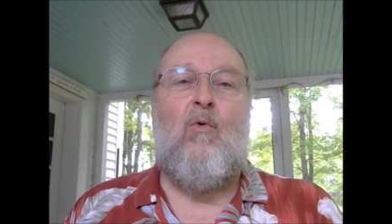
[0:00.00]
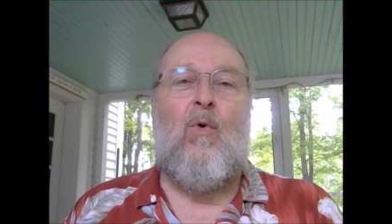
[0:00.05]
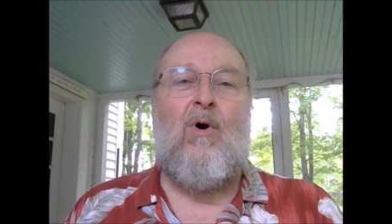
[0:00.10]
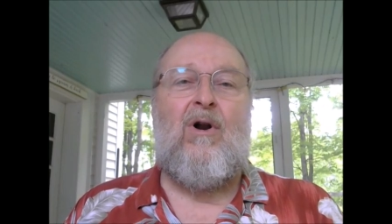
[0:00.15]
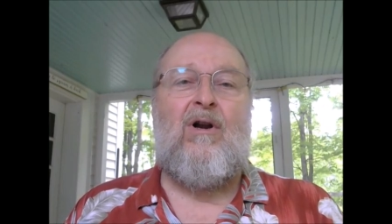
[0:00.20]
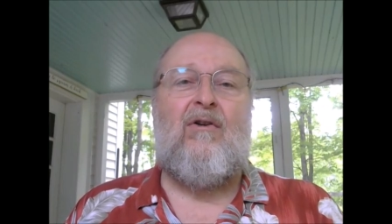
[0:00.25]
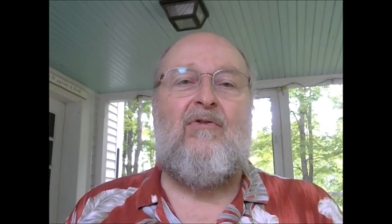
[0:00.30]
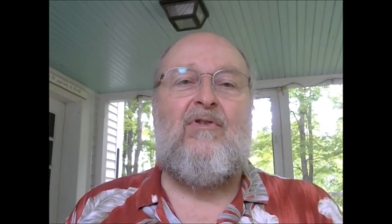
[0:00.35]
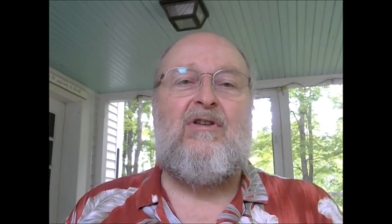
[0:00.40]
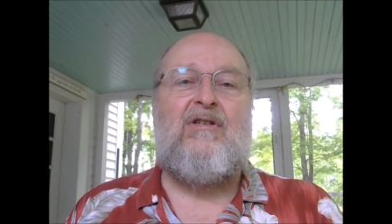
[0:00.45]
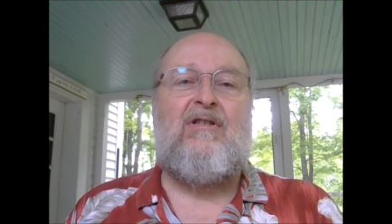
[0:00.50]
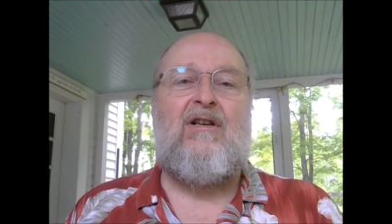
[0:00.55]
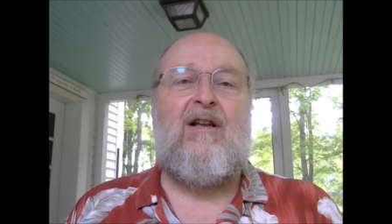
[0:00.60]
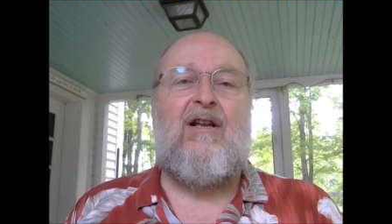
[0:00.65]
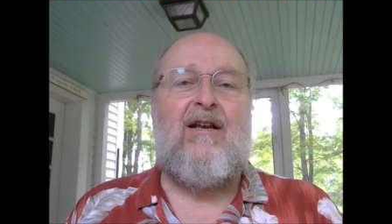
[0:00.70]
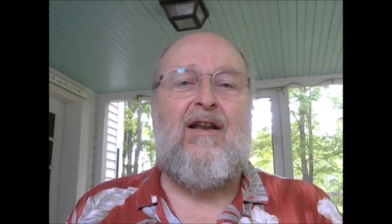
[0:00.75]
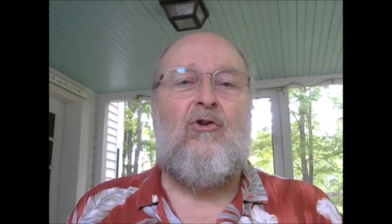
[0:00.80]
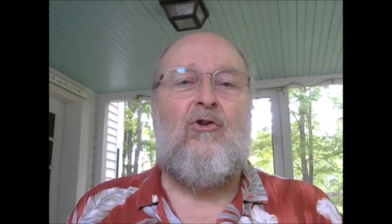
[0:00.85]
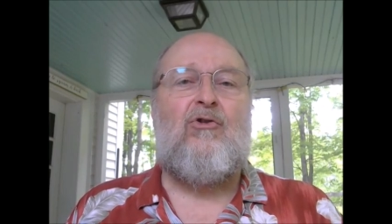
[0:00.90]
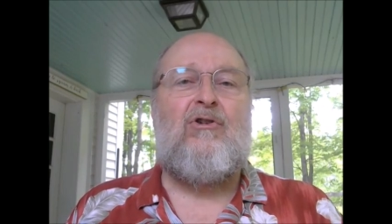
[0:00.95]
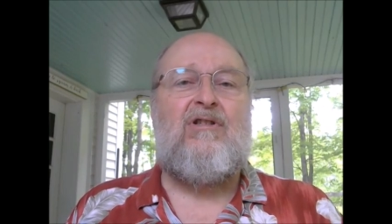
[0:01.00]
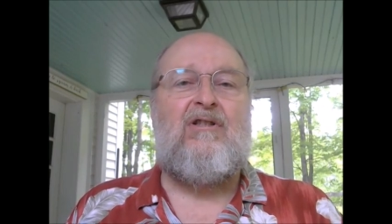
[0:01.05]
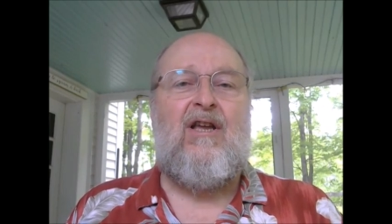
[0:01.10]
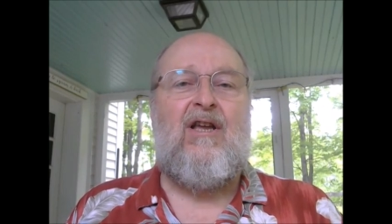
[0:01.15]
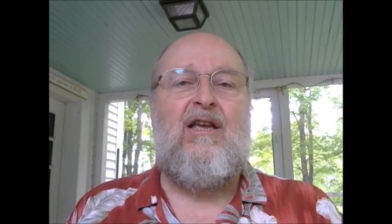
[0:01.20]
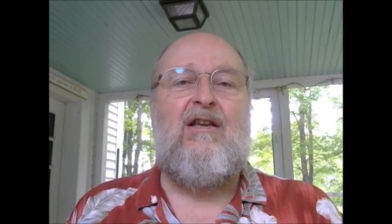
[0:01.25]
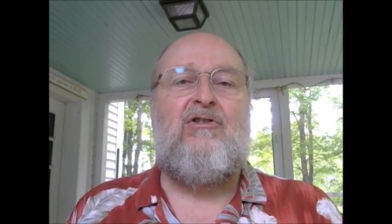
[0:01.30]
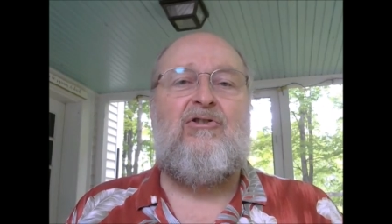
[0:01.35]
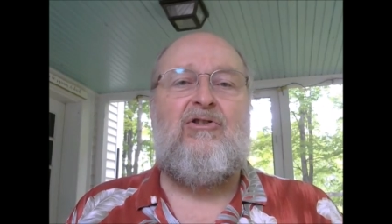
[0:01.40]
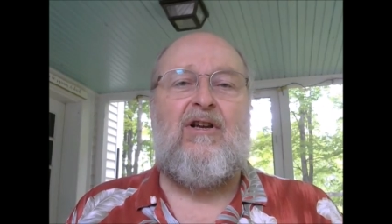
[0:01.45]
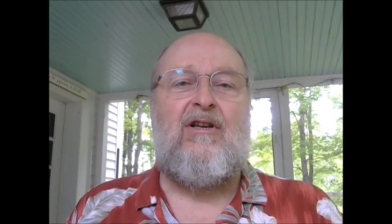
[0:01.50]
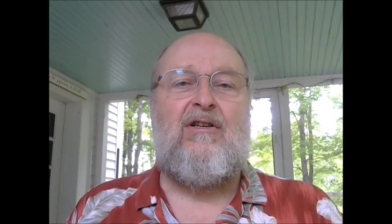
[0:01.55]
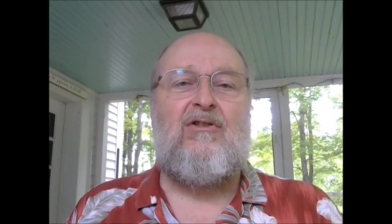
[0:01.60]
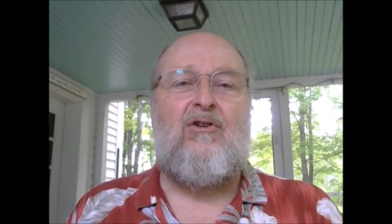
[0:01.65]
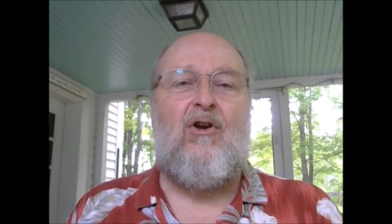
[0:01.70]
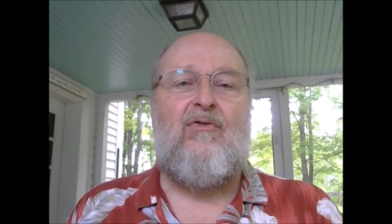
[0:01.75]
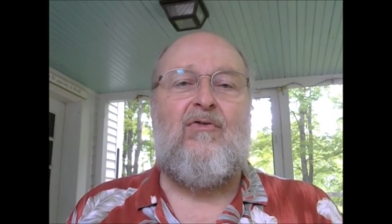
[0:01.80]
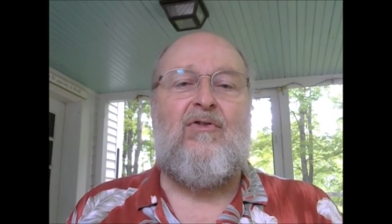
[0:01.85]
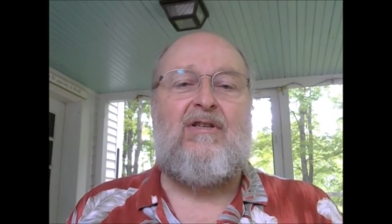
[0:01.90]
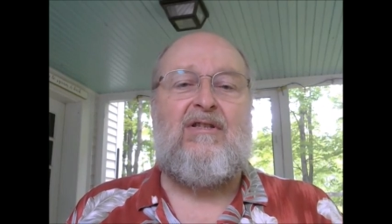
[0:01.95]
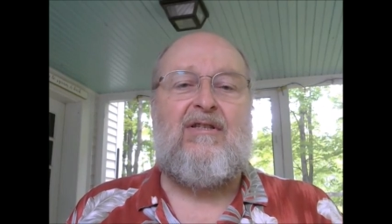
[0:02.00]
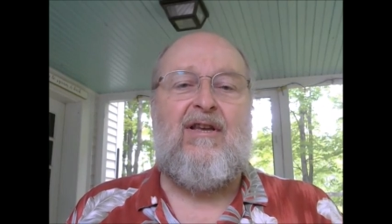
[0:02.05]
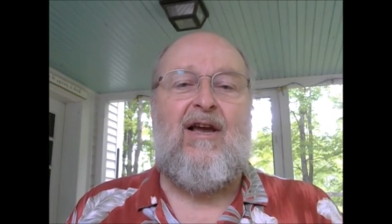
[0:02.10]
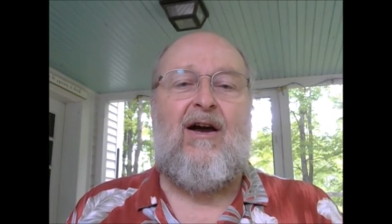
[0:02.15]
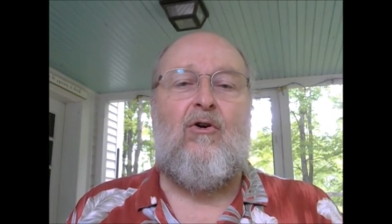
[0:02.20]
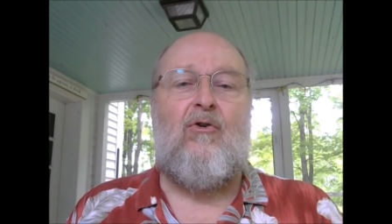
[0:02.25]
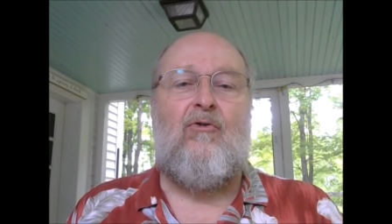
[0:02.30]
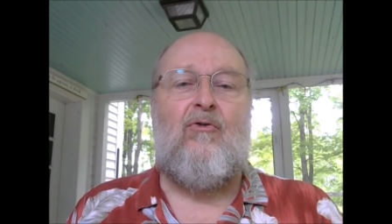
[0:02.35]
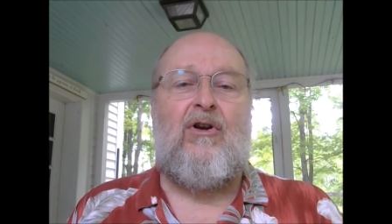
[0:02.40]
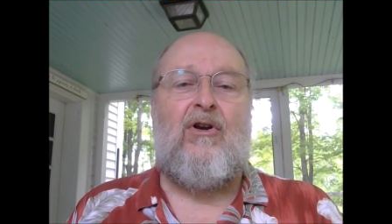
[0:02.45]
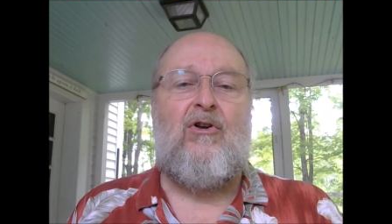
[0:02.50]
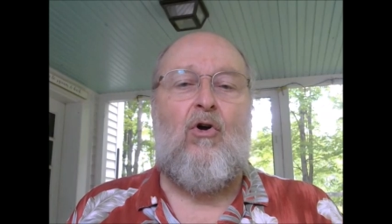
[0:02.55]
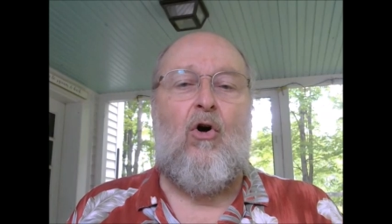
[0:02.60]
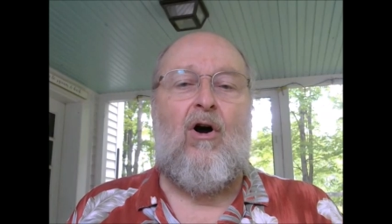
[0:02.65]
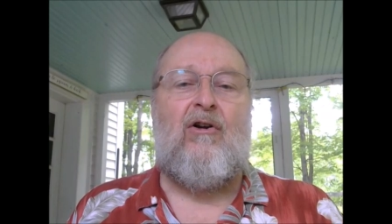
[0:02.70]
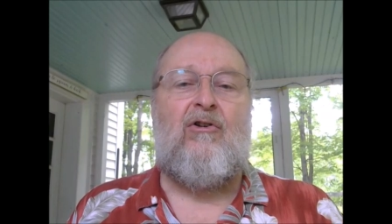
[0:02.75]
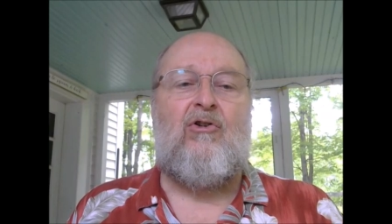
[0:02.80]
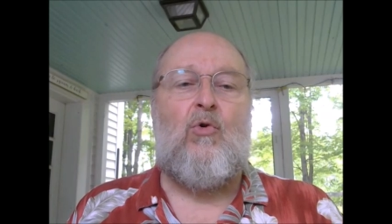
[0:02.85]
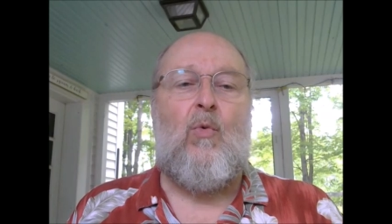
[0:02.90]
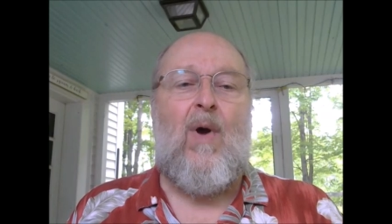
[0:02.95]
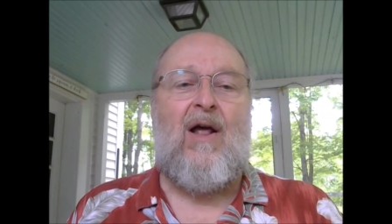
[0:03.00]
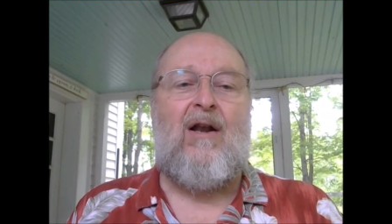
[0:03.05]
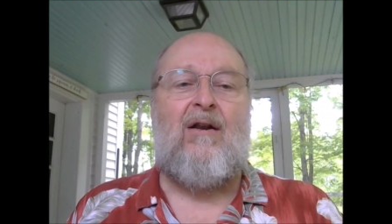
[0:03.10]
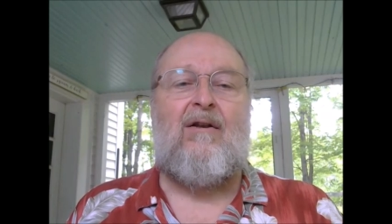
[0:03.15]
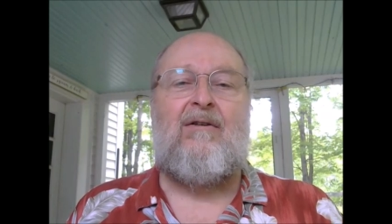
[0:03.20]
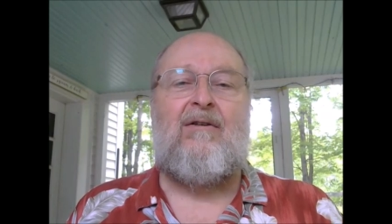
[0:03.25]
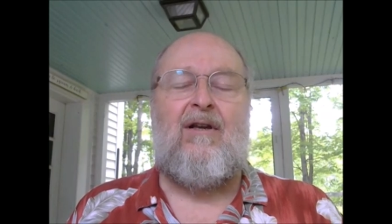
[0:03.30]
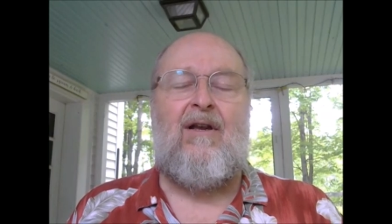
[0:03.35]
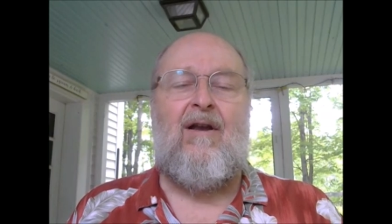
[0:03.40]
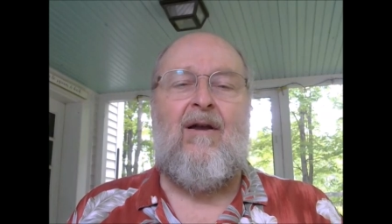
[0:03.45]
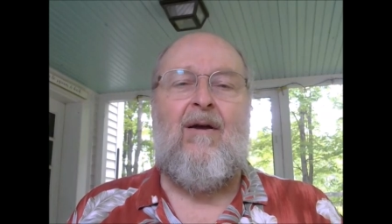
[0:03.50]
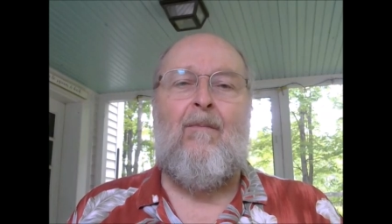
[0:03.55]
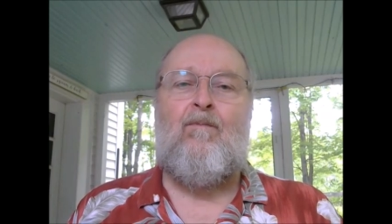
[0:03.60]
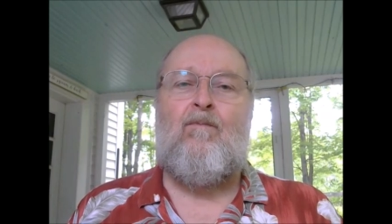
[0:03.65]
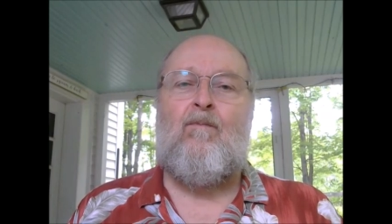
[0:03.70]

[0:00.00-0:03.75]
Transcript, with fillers: one of his clearest teachings on the self and non-duality.